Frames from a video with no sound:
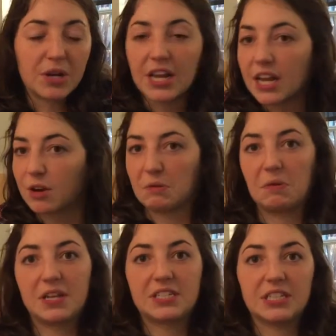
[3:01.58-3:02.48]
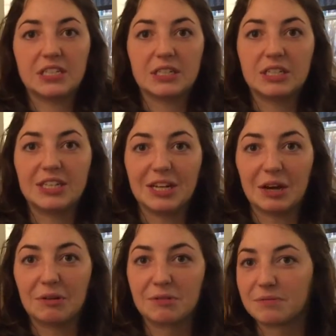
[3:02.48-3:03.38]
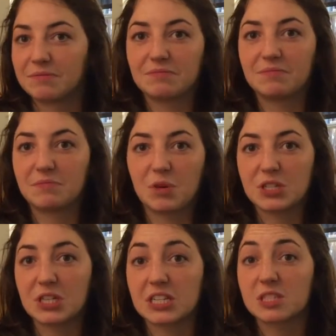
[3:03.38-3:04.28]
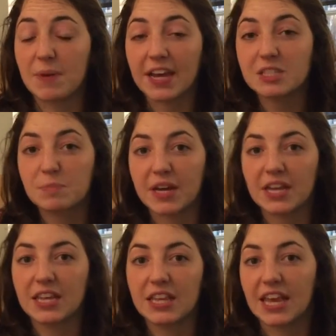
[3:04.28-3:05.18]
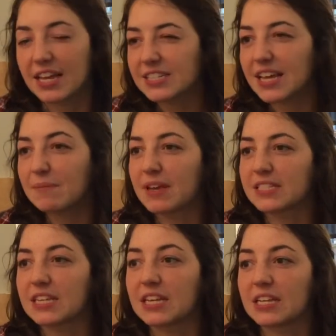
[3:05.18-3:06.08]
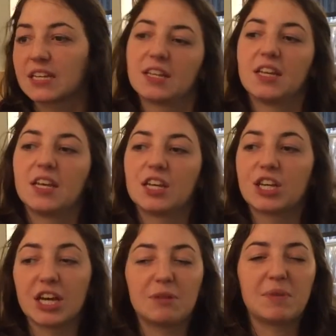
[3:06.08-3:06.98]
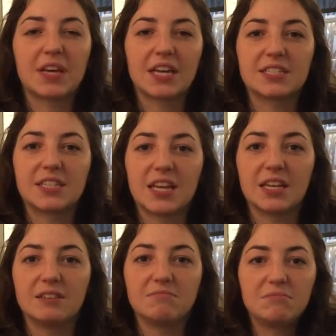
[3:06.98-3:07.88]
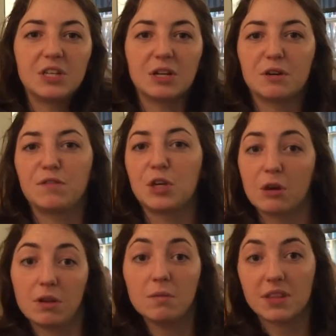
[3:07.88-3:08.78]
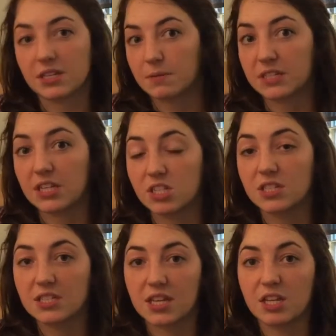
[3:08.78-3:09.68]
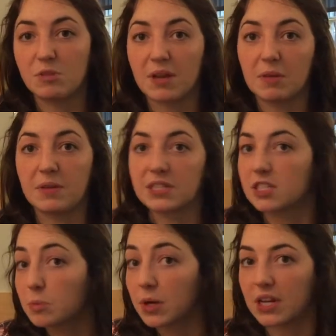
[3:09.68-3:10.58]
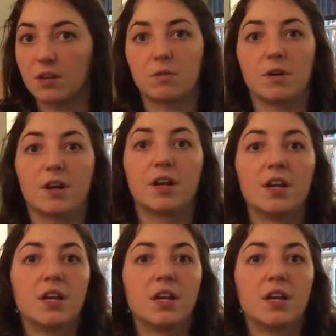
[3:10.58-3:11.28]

bring or what to, you know, what to expect. But in the end, that makes it good because then, you know, if you go in with expectations, then you may be disappointed or,